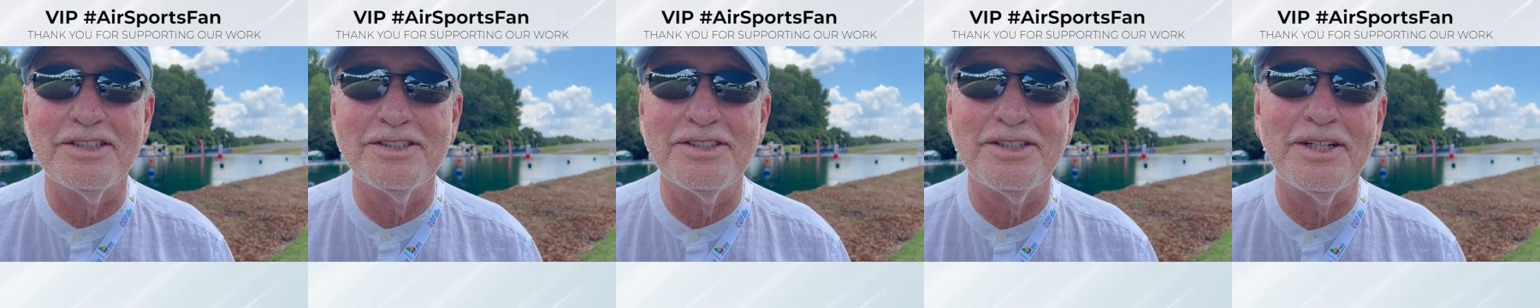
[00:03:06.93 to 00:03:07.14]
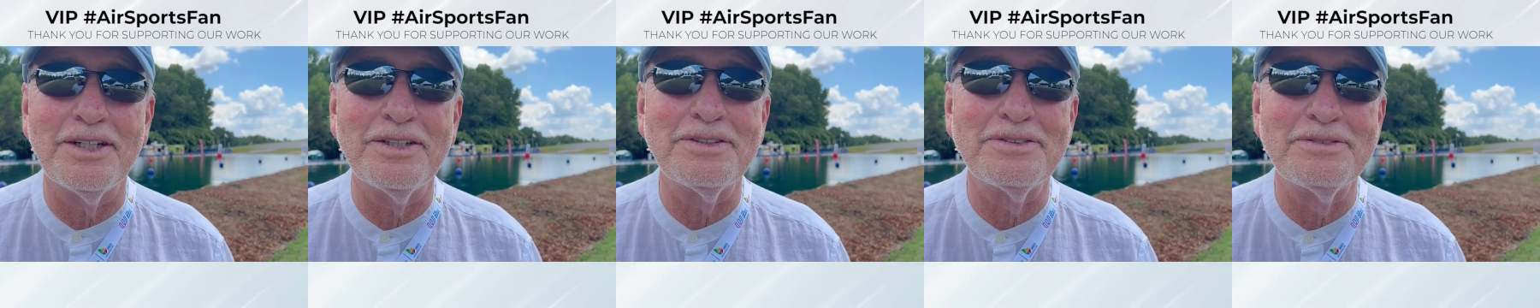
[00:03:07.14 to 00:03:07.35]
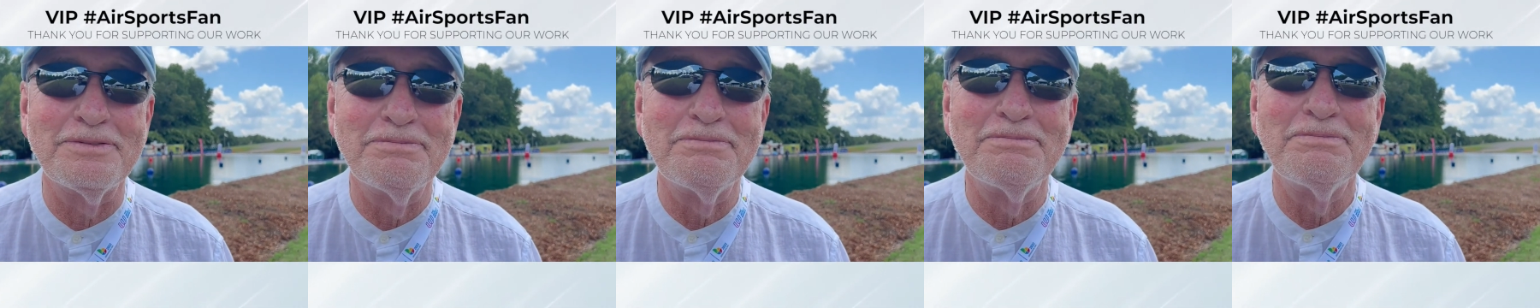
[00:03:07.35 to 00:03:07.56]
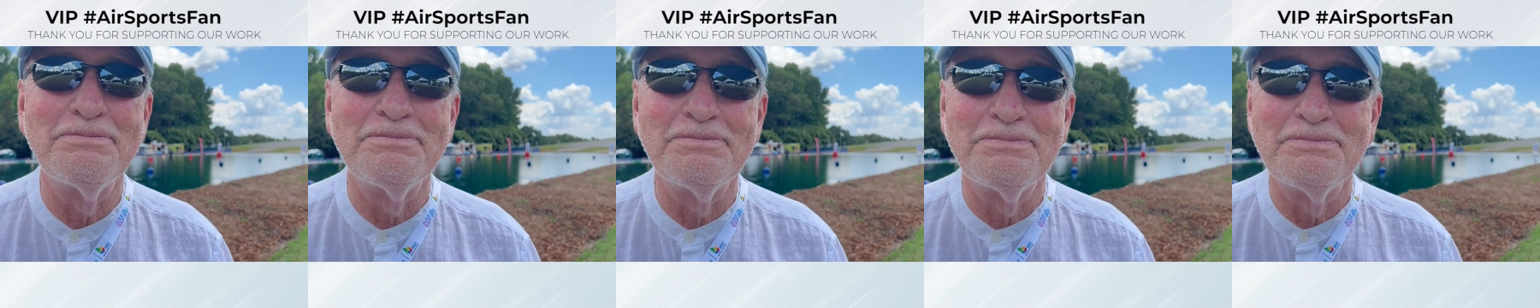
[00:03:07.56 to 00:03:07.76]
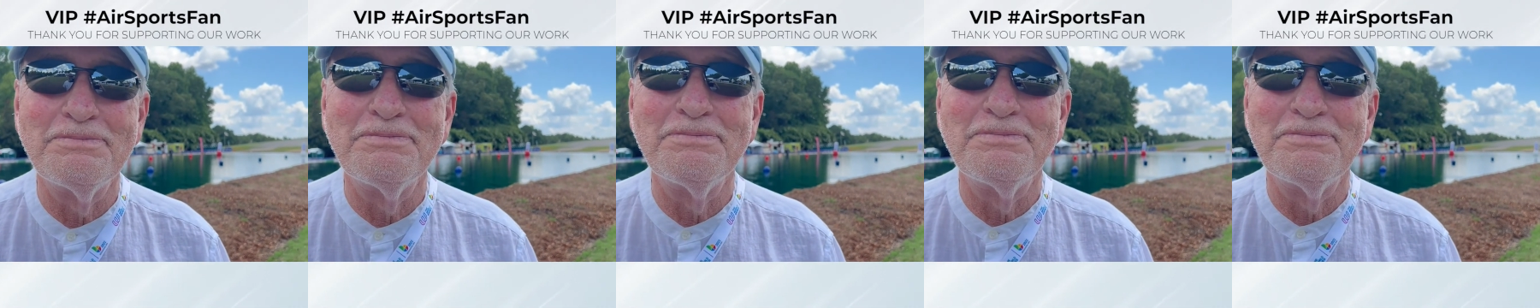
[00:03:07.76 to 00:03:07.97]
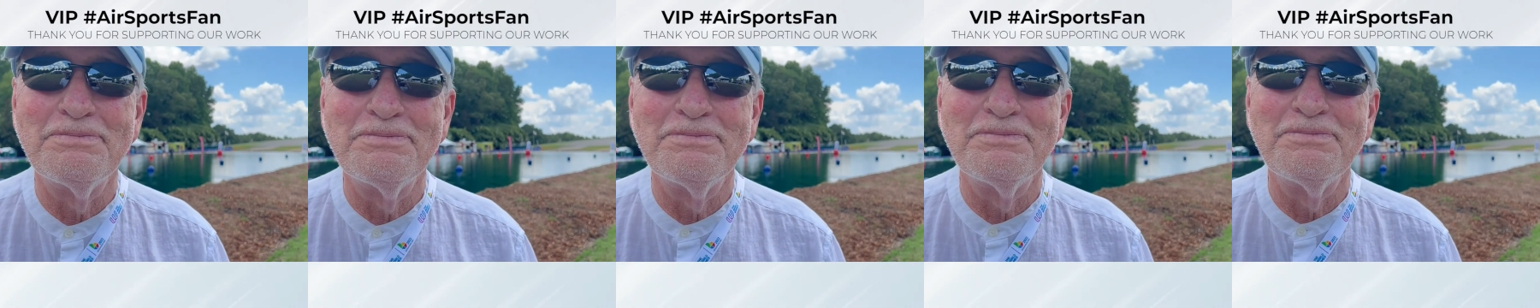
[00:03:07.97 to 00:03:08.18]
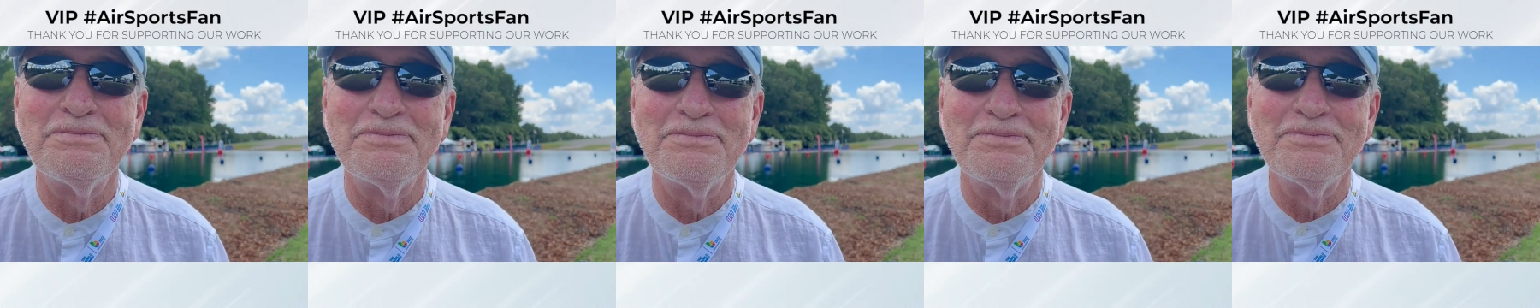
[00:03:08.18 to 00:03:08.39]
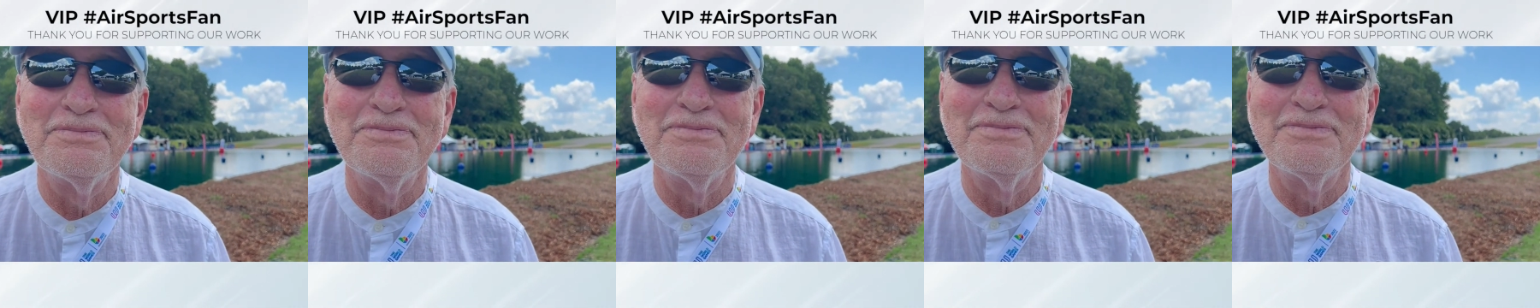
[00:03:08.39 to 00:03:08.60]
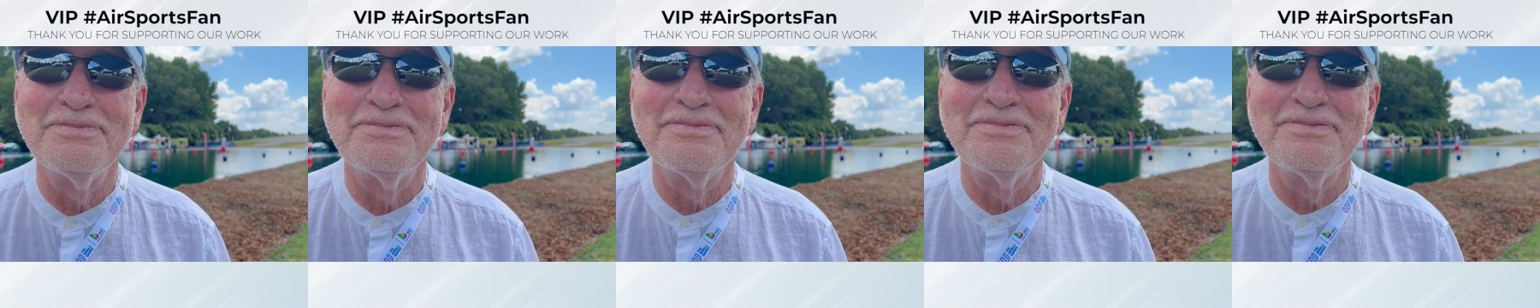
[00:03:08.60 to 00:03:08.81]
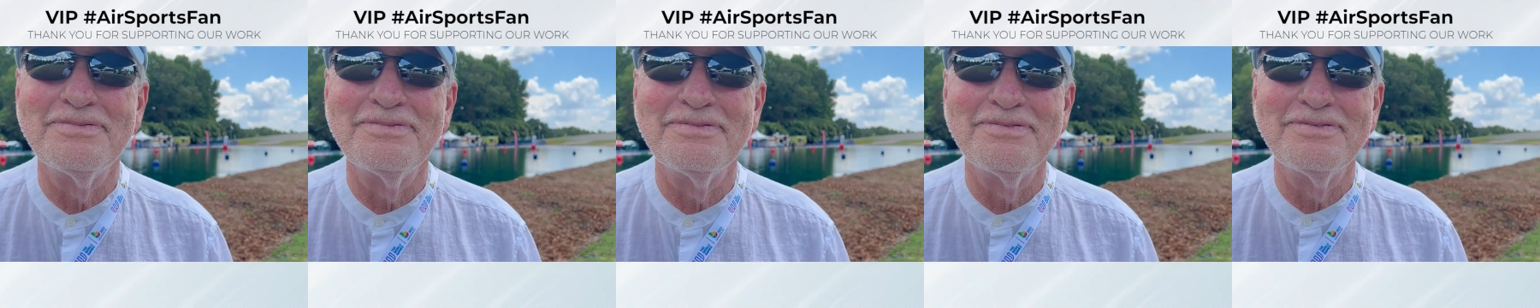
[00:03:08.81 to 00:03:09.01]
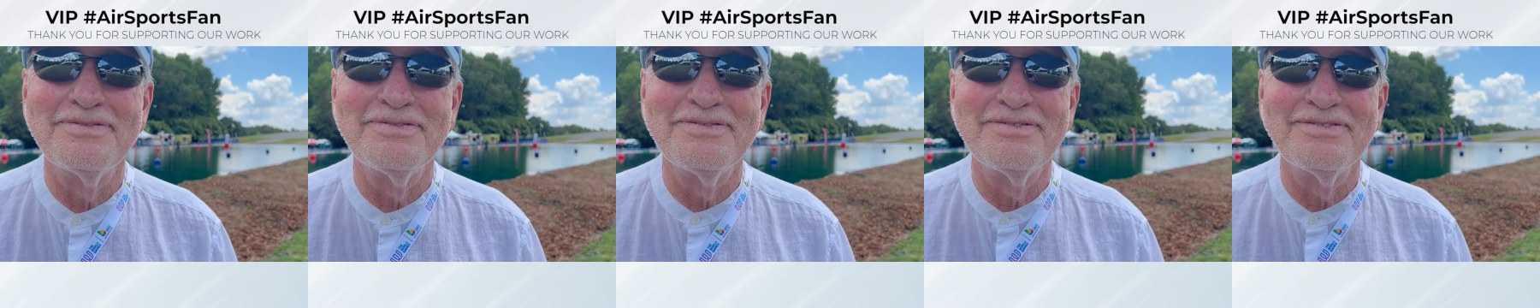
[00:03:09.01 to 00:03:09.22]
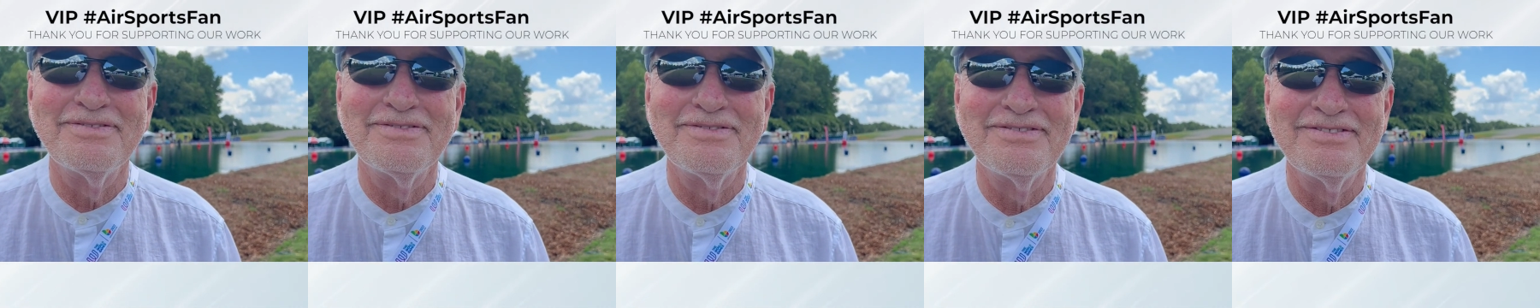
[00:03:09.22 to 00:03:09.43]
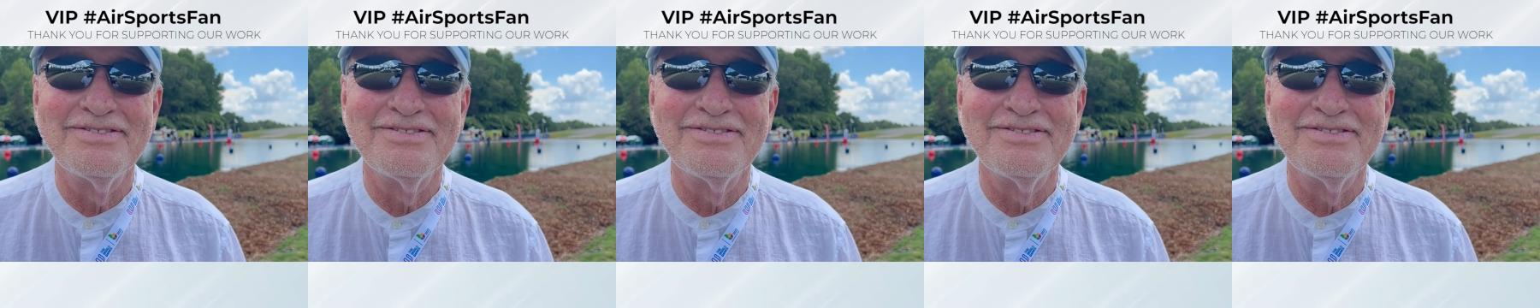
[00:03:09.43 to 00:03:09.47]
So Fantastic. Well, thank you very much for your time.